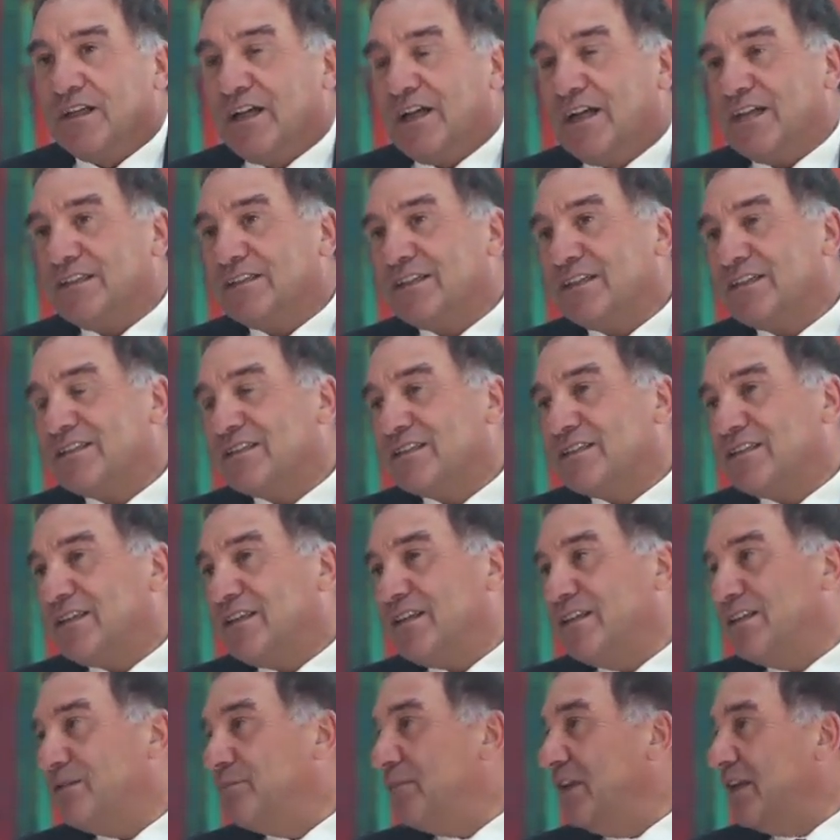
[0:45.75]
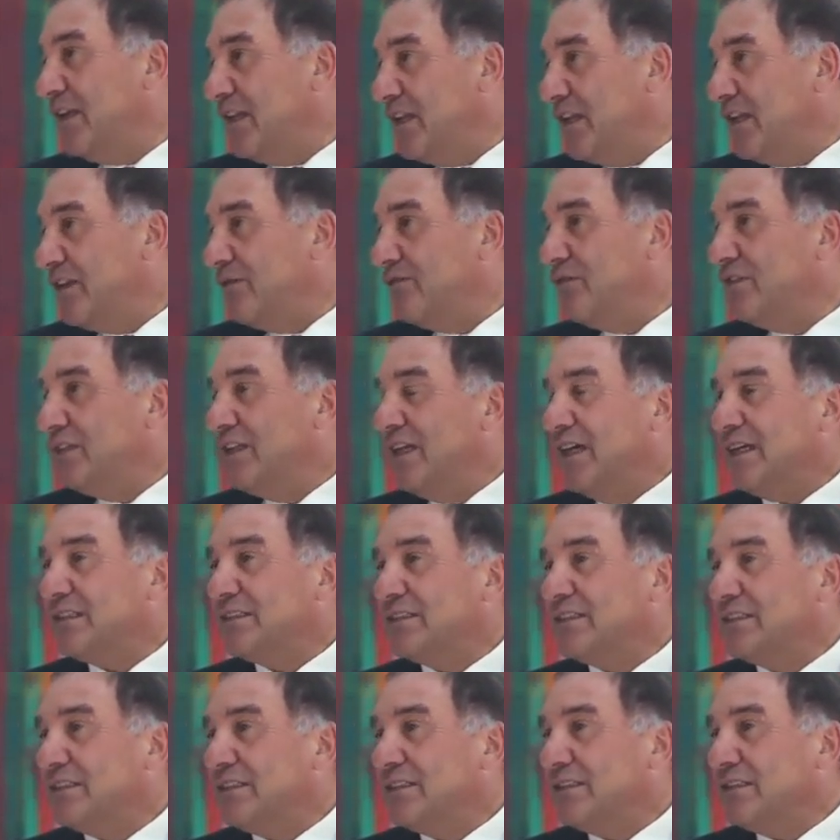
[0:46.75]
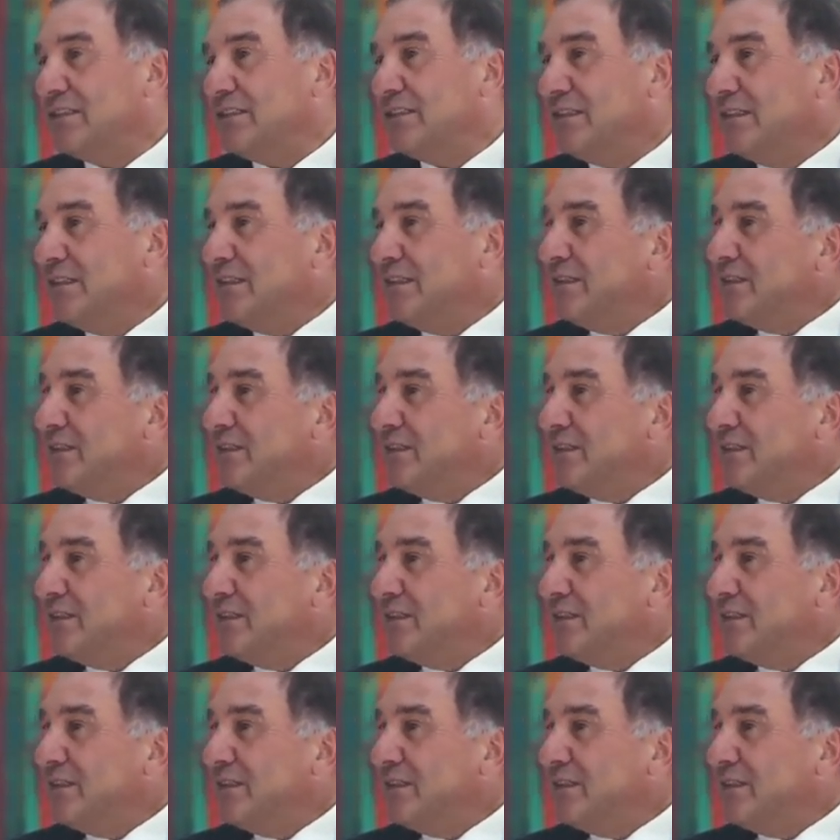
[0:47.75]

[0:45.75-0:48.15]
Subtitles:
And I still believe that